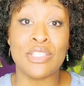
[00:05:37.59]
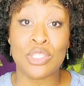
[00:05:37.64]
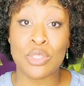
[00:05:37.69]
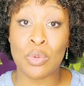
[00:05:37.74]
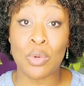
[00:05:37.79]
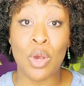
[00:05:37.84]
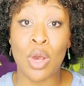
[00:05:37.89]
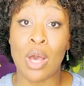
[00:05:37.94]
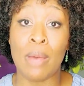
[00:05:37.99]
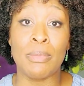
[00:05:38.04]
so
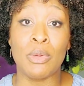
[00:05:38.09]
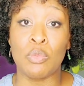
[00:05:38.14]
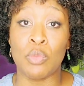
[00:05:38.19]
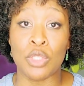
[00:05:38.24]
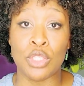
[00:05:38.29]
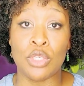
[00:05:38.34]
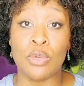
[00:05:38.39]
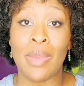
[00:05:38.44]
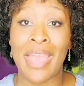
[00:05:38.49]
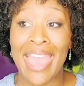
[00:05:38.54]
common
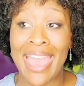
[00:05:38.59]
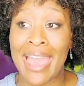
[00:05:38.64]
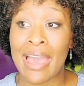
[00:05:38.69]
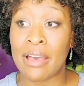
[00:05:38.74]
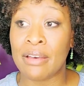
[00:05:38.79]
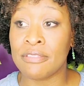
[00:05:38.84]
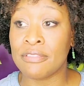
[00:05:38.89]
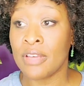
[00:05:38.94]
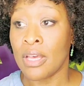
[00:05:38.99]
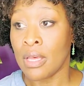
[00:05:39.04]
when you
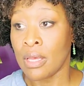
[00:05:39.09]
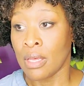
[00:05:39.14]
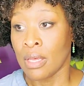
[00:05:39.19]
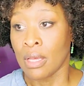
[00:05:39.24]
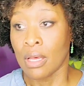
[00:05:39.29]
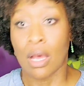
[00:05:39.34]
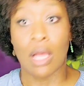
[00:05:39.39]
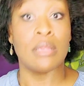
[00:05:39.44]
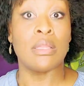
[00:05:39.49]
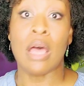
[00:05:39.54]
have
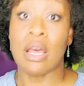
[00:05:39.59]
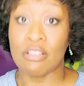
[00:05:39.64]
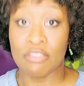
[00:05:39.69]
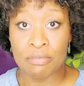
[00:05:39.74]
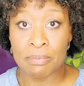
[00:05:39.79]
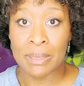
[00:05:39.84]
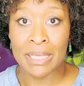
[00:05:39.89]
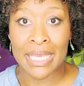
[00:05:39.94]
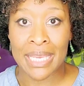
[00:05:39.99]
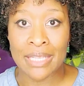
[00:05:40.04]
a lot of
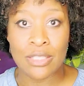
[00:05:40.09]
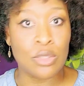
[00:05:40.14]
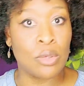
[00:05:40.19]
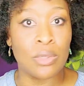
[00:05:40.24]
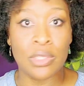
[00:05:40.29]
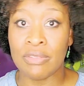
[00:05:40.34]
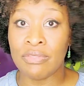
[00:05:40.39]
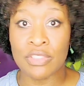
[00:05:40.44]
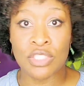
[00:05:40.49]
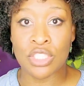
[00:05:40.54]
plants or
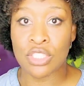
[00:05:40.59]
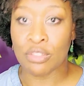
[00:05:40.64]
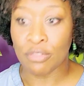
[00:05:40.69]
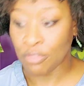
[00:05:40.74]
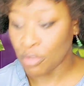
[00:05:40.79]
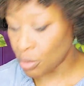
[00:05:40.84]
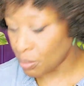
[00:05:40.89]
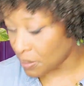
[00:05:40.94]
even just a few